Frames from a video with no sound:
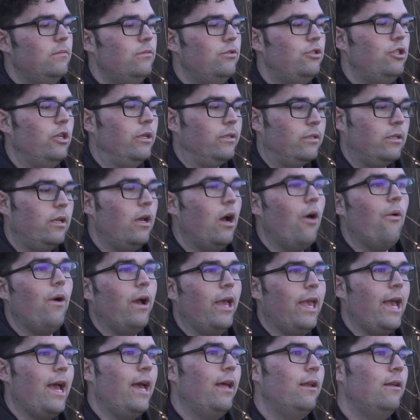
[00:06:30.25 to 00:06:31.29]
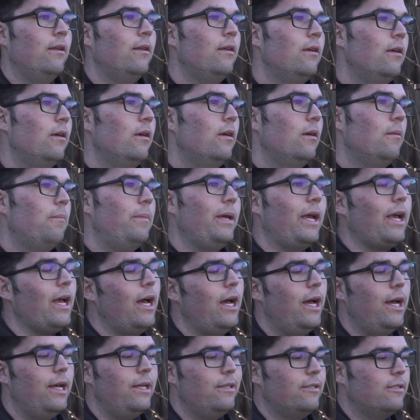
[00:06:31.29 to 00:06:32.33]
just go again
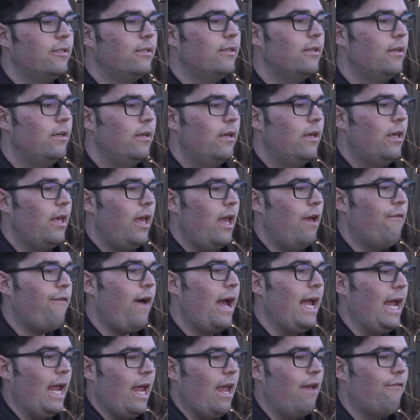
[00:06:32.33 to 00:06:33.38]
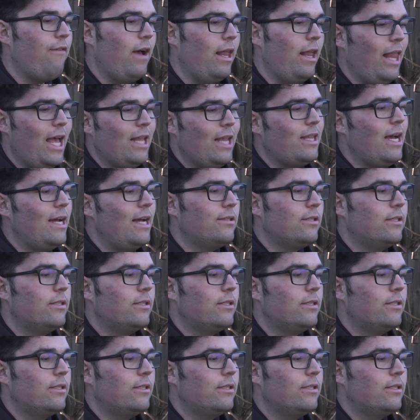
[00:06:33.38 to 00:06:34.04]
because if I if I let that